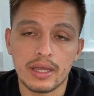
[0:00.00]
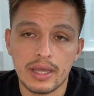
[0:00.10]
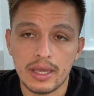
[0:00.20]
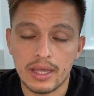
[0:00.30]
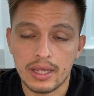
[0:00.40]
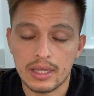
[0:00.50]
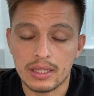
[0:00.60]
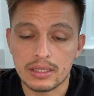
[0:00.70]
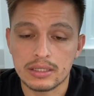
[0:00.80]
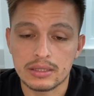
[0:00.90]

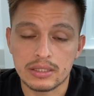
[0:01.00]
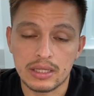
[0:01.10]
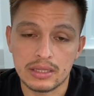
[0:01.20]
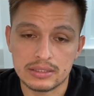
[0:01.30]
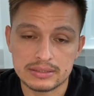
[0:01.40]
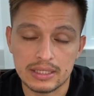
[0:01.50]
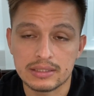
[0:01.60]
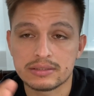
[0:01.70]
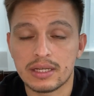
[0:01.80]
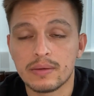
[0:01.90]
And then the
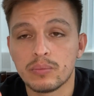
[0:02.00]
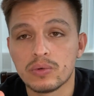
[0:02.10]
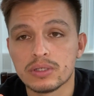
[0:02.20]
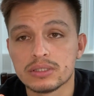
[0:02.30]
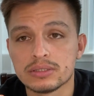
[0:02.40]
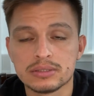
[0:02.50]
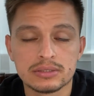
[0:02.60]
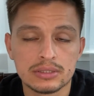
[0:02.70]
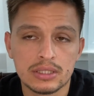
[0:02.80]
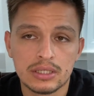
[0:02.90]
second time was